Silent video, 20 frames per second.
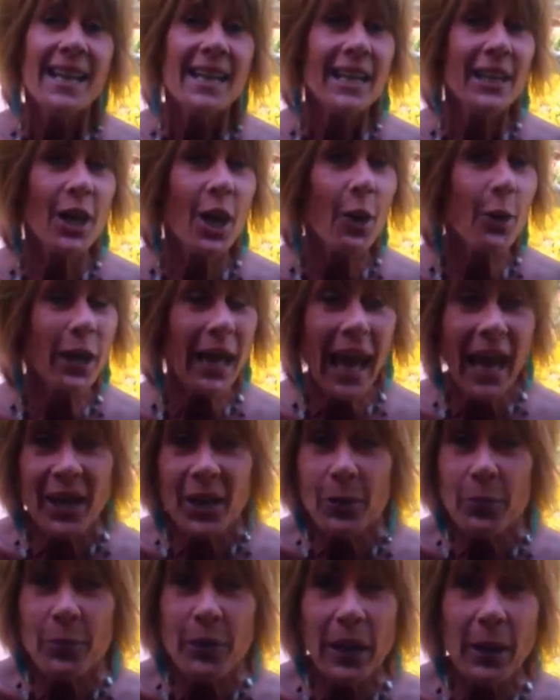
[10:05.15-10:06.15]
Can
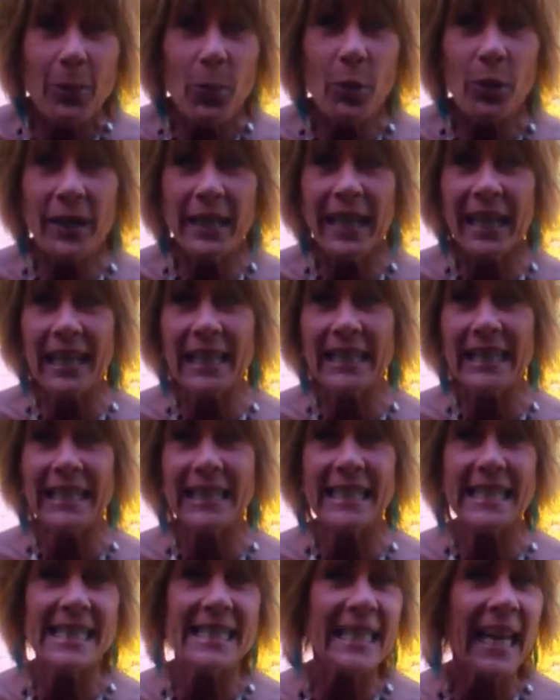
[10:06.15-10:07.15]
you bring more
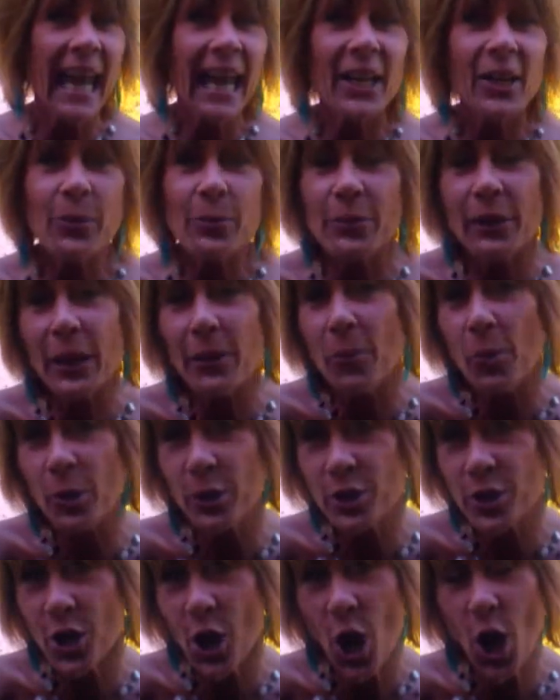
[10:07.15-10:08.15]
giggliness? Can you bring more
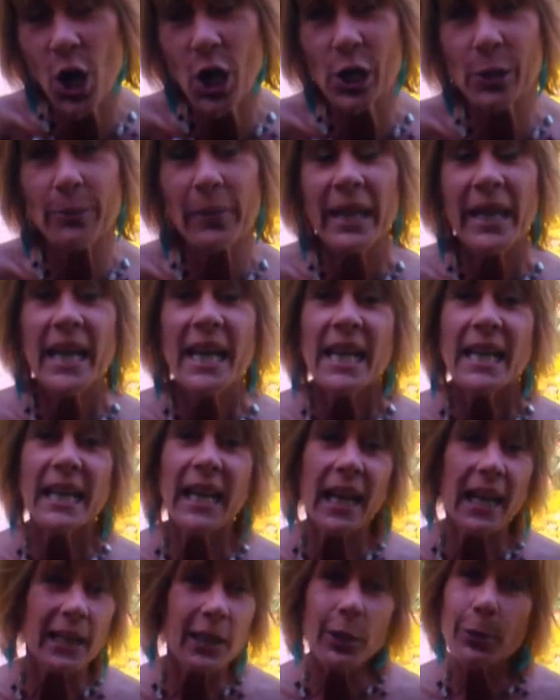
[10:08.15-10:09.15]
charm?
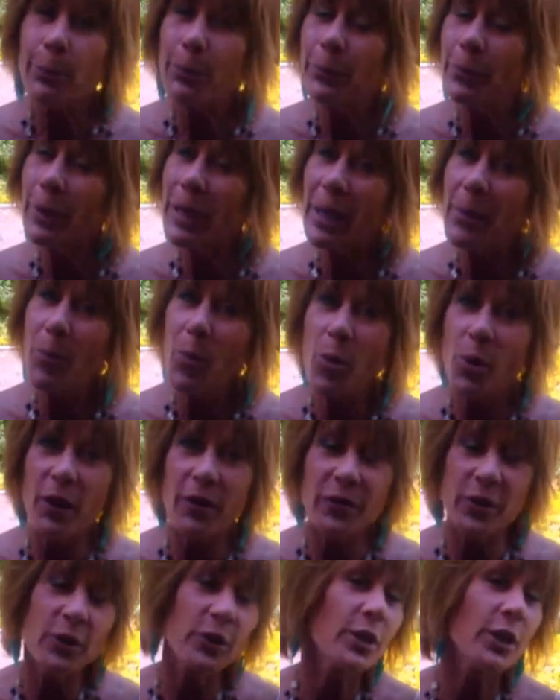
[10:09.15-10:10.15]
Can you bring more
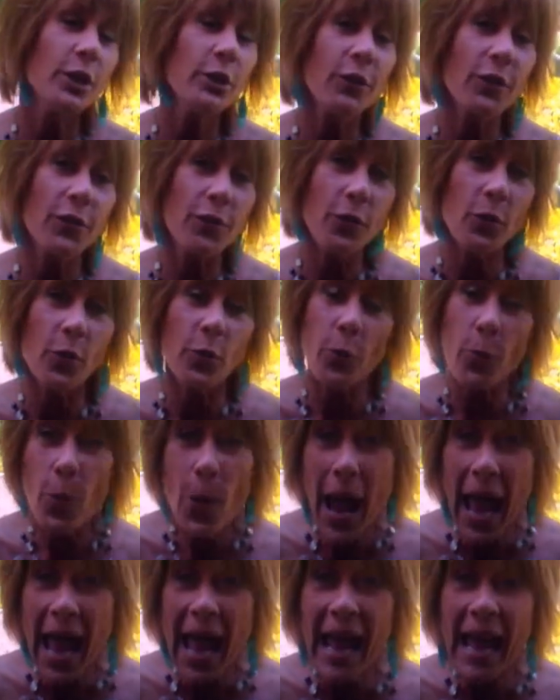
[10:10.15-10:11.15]
of your youthful
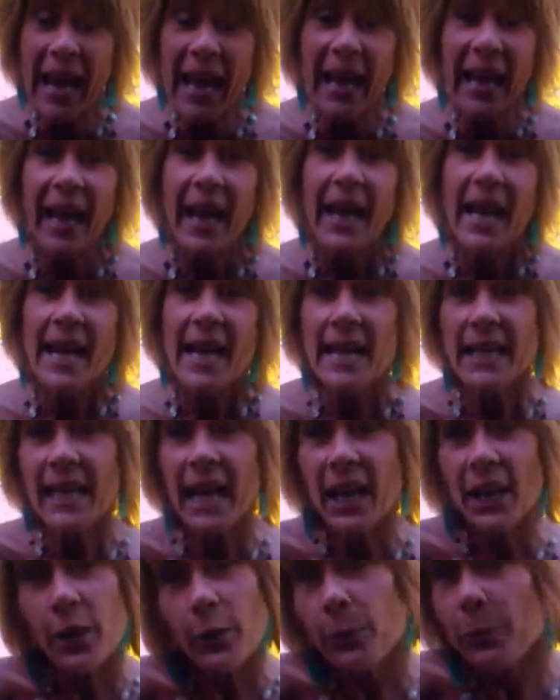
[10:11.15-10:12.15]
way?
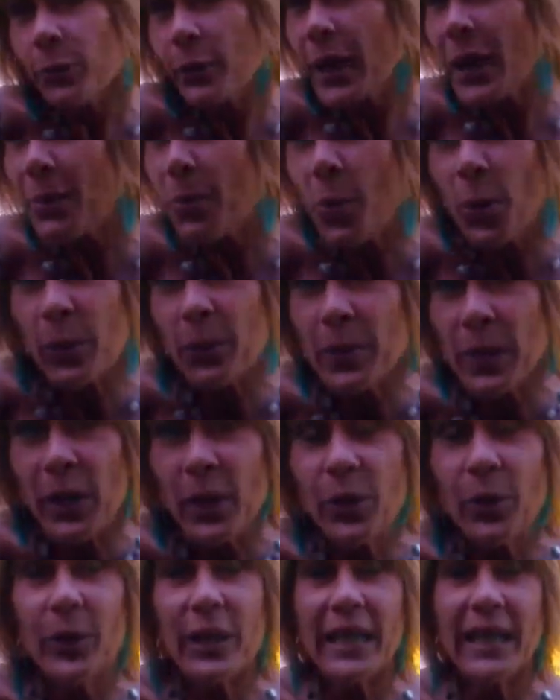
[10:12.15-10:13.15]
Can you bring more
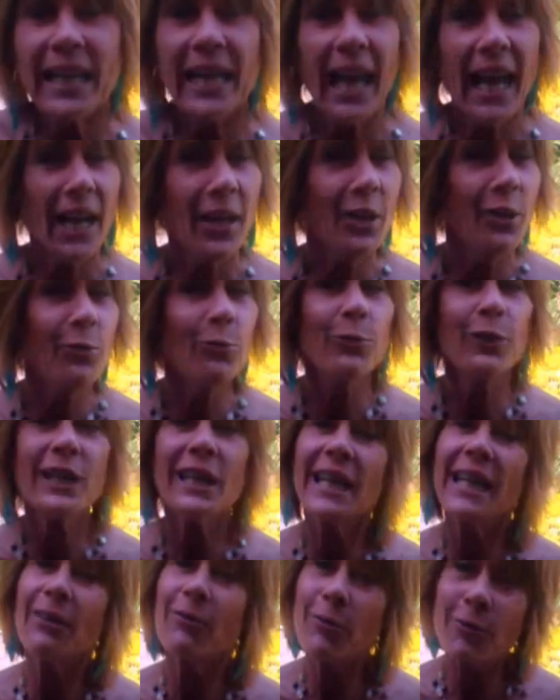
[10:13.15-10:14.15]
beauty? Can you
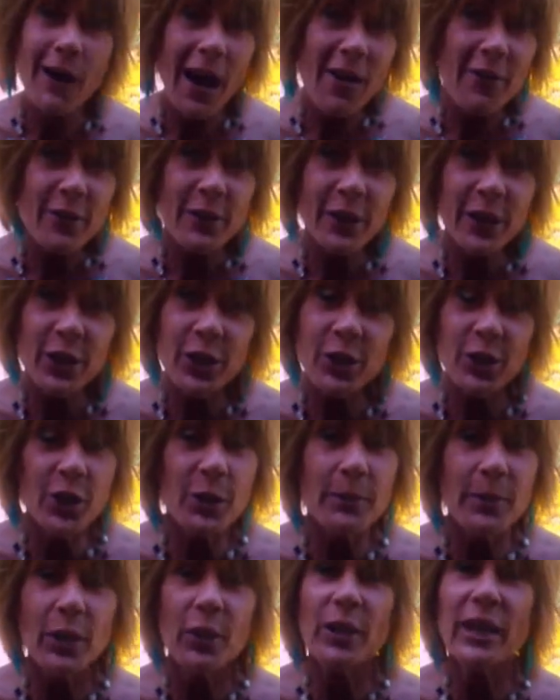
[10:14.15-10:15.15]
really revel in your
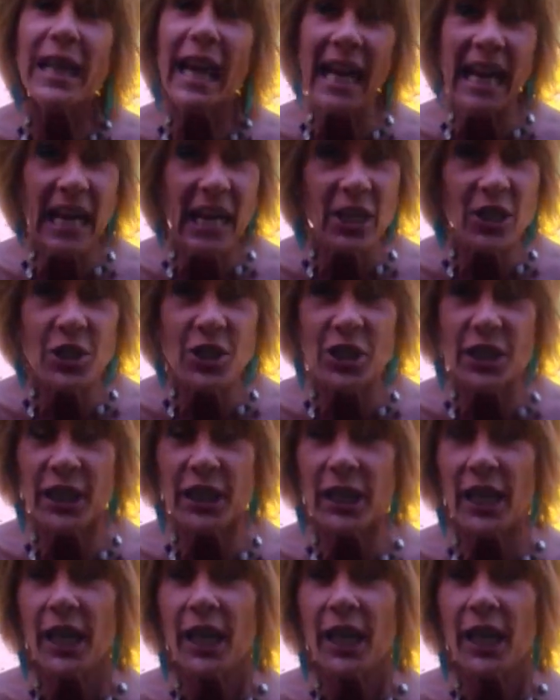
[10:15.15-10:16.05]
communication?